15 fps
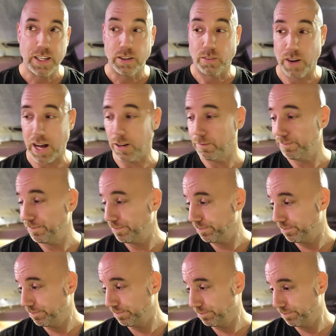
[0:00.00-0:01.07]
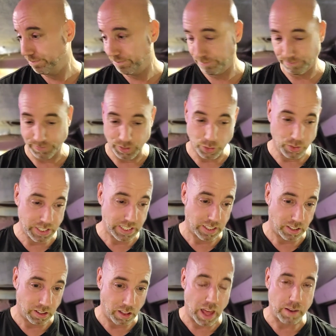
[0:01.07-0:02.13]
Well, you need a
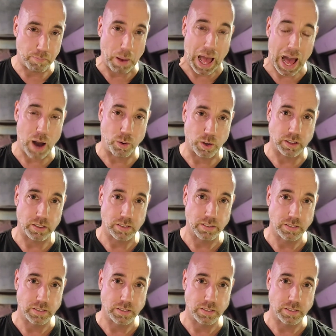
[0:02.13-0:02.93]
lot of power,